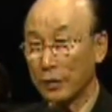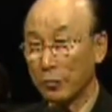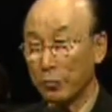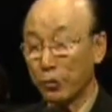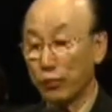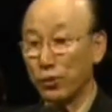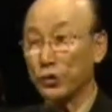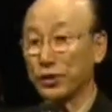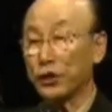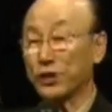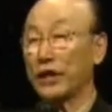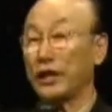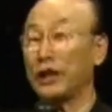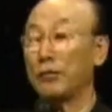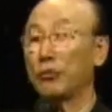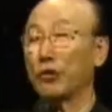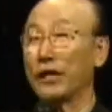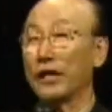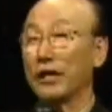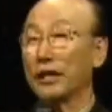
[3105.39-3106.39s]
Because
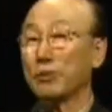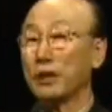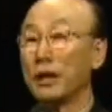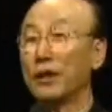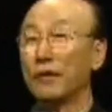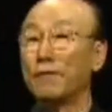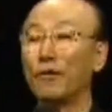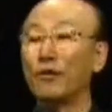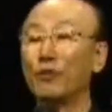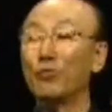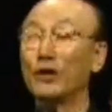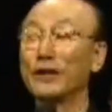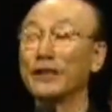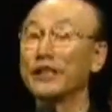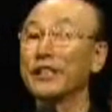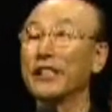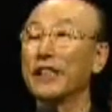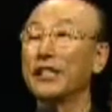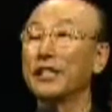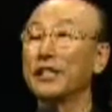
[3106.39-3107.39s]
Abraham, for more
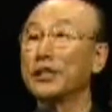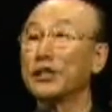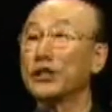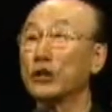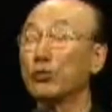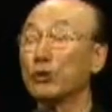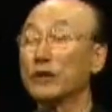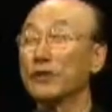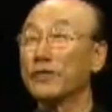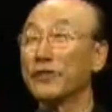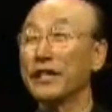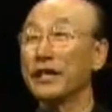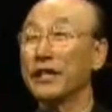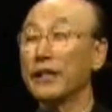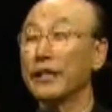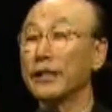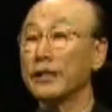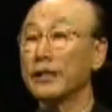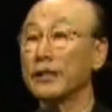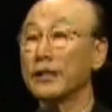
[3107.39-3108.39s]
than 10 years, he was
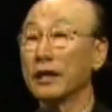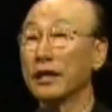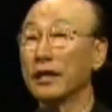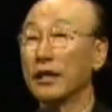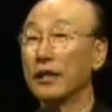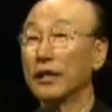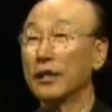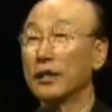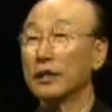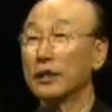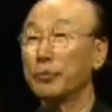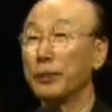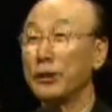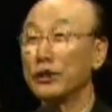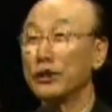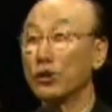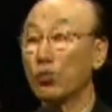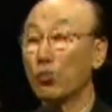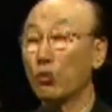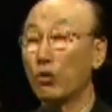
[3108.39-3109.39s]
failing in the
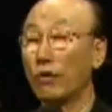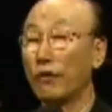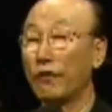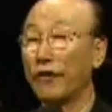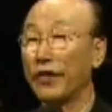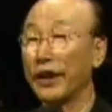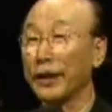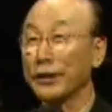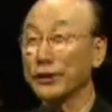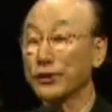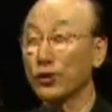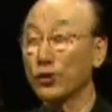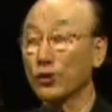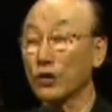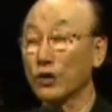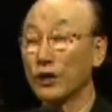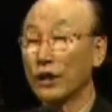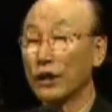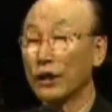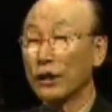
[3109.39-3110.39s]
spiritual warfare, so
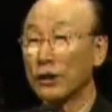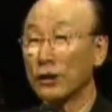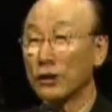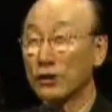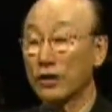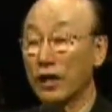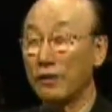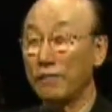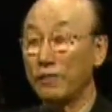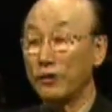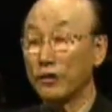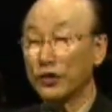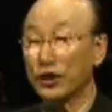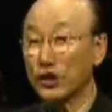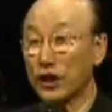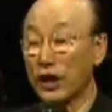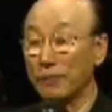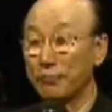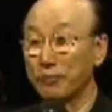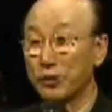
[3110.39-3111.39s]
devil
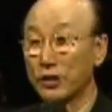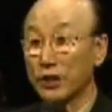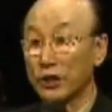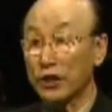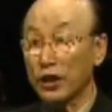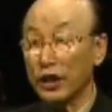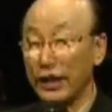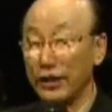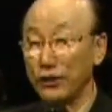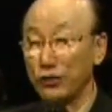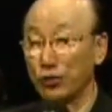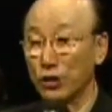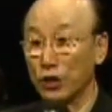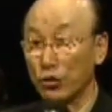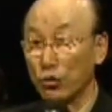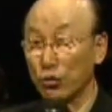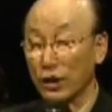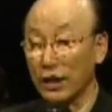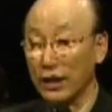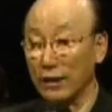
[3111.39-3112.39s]
stopped the answer
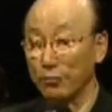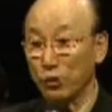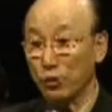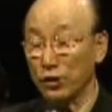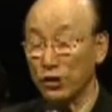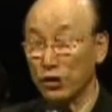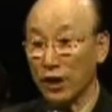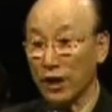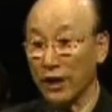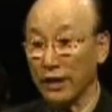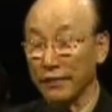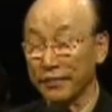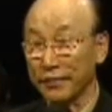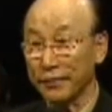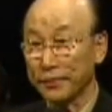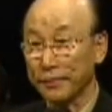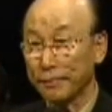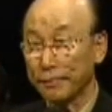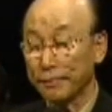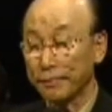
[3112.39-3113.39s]
to come to his life.